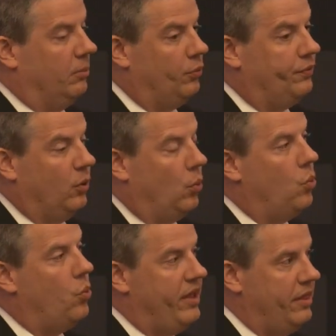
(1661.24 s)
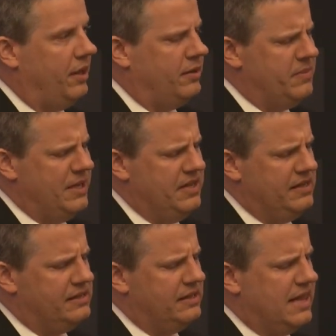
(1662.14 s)
moving with and maybe
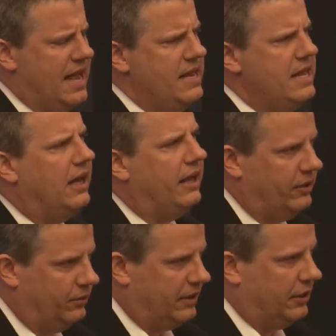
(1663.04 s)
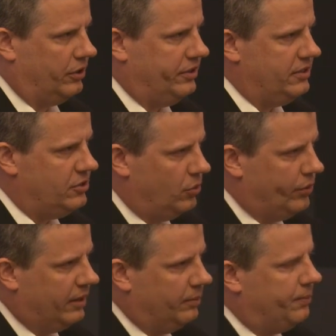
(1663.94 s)
slightly ahead of our audience so we
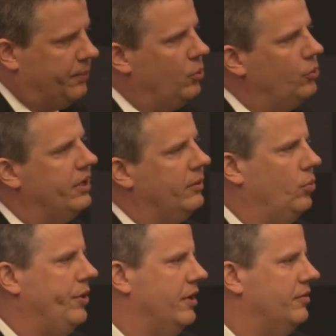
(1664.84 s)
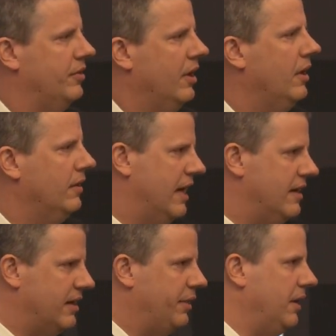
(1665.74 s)
can pull them with us. That
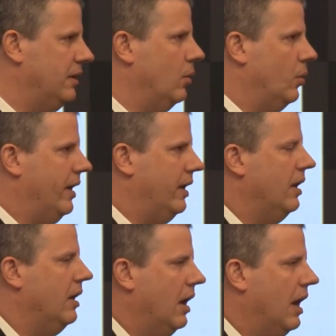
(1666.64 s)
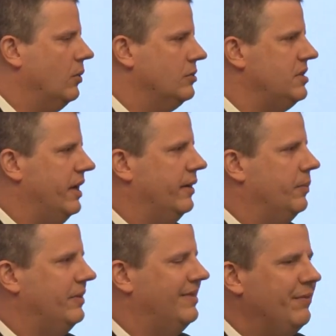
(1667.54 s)
is, I think, the way I would say it.
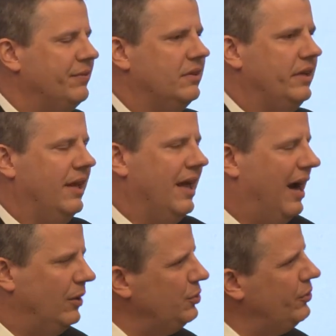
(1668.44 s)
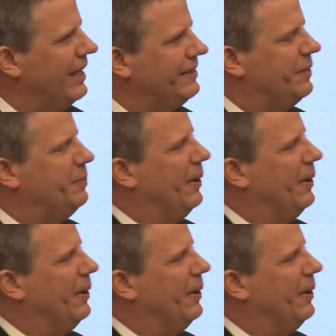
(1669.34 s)
But definitely, how do you get that